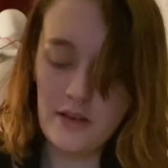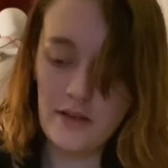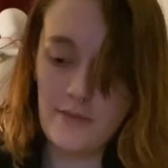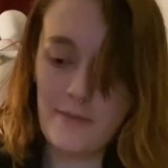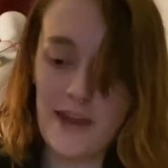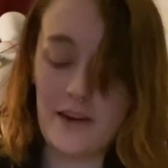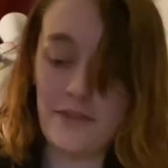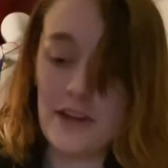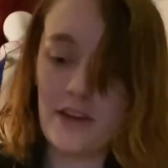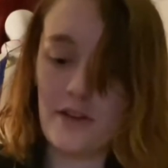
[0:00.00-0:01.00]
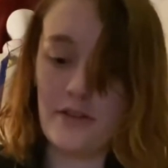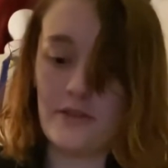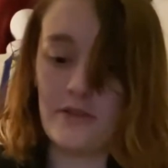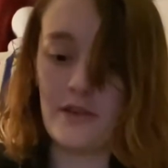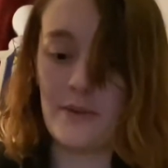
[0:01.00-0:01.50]
made a video
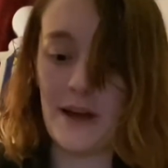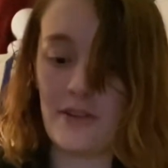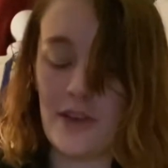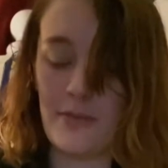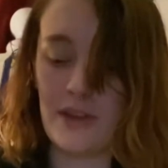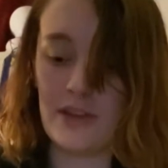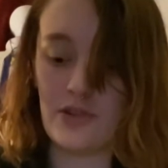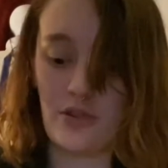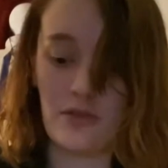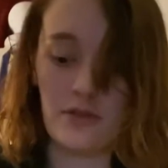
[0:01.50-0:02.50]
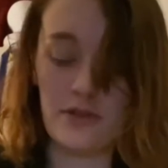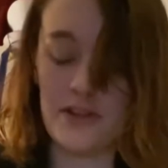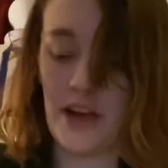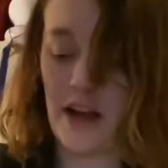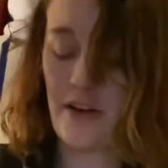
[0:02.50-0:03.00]
about keeping a journal or a
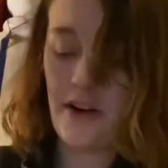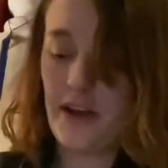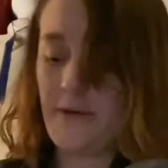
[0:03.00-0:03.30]
diary,